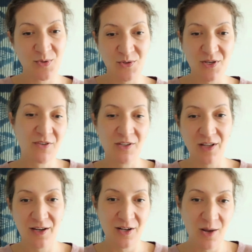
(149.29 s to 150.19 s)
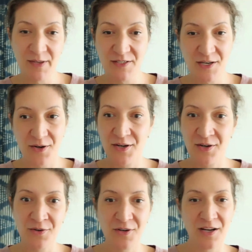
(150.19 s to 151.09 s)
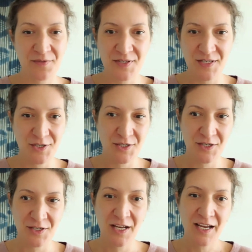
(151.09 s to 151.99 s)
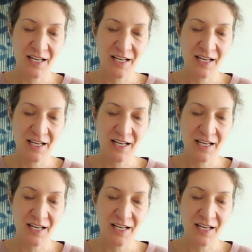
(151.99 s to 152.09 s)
There's often a lot of commentary or conversation,